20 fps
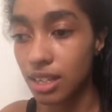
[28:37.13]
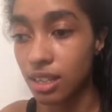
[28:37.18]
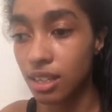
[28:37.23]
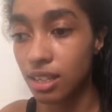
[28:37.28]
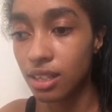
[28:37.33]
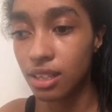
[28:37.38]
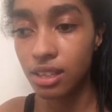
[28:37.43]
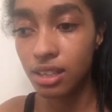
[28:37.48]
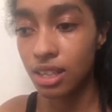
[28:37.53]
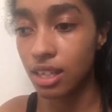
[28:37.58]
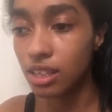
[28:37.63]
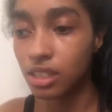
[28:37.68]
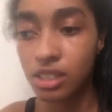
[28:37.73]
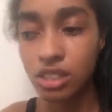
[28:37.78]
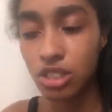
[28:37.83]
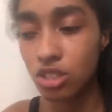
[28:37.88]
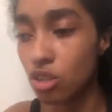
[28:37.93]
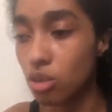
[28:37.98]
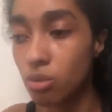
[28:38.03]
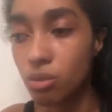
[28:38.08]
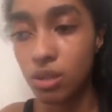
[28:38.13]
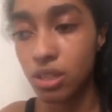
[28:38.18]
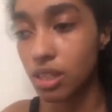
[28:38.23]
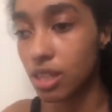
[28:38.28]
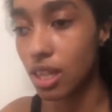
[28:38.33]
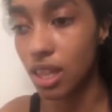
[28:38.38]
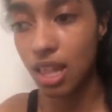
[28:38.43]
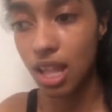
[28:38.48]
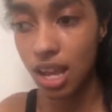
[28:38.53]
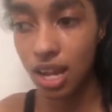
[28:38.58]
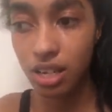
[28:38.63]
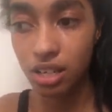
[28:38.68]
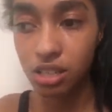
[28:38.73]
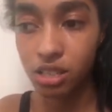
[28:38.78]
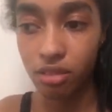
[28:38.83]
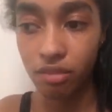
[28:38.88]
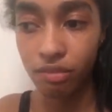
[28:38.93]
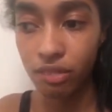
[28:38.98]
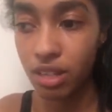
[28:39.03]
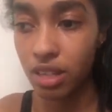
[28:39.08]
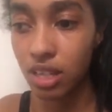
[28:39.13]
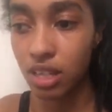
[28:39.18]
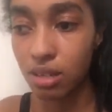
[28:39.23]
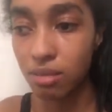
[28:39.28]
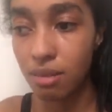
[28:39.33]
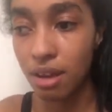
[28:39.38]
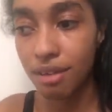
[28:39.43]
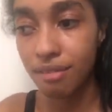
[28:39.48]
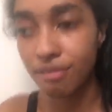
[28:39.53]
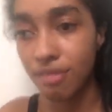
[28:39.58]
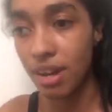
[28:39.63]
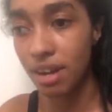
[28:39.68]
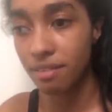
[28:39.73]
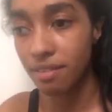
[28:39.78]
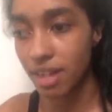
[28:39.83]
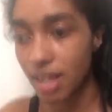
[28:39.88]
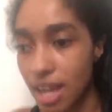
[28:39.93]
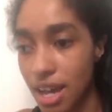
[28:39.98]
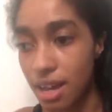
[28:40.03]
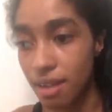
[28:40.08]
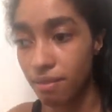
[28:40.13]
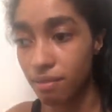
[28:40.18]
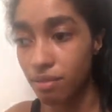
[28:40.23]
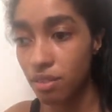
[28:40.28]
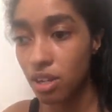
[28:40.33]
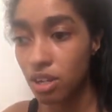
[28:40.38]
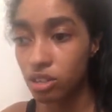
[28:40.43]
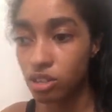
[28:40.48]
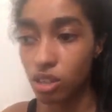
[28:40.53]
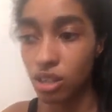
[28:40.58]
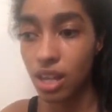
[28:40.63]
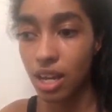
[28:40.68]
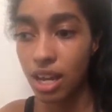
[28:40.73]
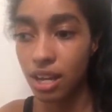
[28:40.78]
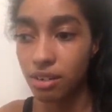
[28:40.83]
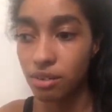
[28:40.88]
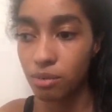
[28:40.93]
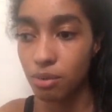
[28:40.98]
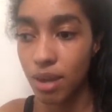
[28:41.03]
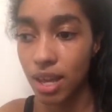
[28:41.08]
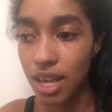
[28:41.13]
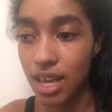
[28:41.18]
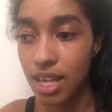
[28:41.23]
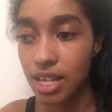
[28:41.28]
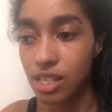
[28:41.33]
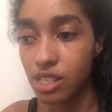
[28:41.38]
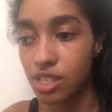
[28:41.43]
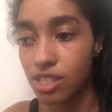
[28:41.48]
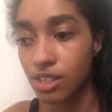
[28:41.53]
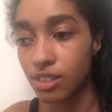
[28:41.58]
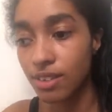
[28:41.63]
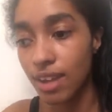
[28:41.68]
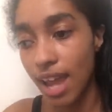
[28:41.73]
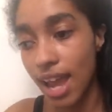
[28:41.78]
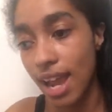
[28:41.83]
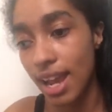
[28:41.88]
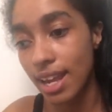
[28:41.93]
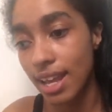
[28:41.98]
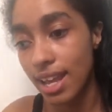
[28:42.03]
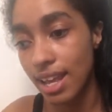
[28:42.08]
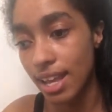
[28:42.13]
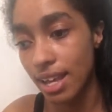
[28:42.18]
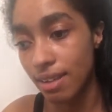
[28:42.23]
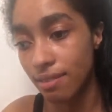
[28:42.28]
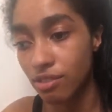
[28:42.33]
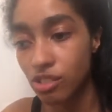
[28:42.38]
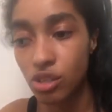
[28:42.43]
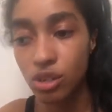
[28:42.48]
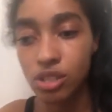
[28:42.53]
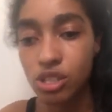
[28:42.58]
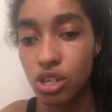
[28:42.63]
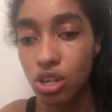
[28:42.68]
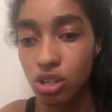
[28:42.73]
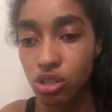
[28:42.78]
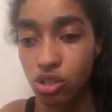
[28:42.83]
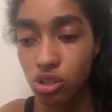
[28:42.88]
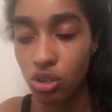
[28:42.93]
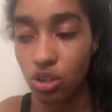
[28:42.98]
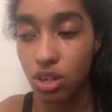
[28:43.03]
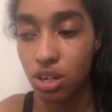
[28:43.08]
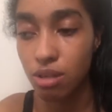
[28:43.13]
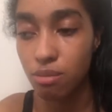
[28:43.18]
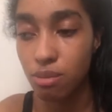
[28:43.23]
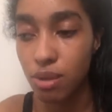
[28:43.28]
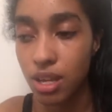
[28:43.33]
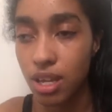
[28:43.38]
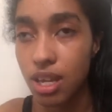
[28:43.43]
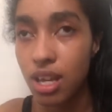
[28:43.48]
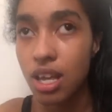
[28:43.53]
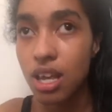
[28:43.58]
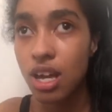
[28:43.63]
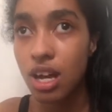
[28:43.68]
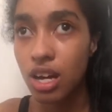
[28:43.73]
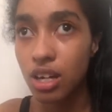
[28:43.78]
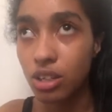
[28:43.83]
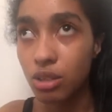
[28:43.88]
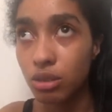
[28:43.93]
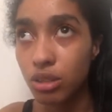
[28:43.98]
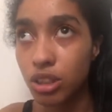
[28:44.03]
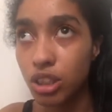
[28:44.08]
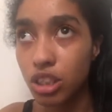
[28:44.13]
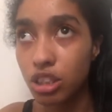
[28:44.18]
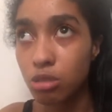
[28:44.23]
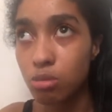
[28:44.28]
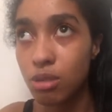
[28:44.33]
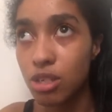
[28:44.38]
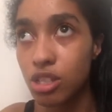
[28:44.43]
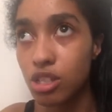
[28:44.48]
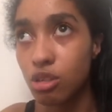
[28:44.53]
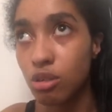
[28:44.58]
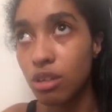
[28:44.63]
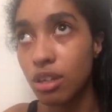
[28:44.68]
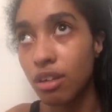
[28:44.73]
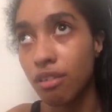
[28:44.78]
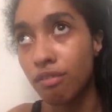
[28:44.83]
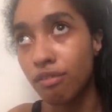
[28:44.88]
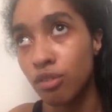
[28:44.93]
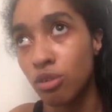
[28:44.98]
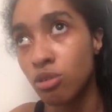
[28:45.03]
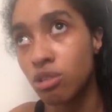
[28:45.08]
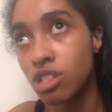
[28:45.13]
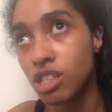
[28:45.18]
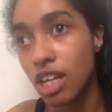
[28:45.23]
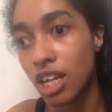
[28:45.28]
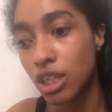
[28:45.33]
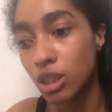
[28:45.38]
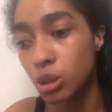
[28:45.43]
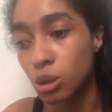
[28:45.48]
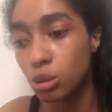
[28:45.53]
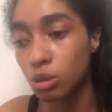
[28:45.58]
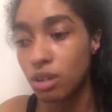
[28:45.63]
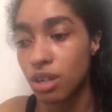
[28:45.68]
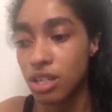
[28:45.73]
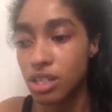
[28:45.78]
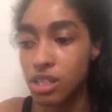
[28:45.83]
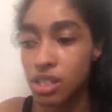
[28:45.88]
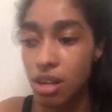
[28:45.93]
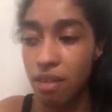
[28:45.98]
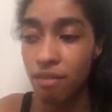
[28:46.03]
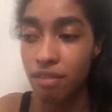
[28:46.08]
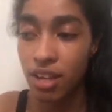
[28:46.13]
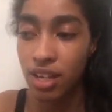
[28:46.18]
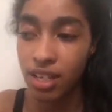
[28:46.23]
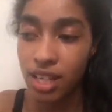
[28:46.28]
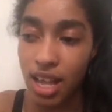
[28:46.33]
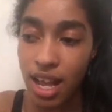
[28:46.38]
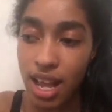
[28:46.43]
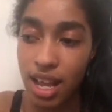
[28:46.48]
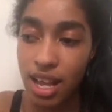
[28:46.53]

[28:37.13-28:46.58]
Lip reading: there is no one there to feed them at 5 a.m. So they gotta wait until 8 a.m. So it's also gonna be a new adjustment to their food schedule and stuff like that.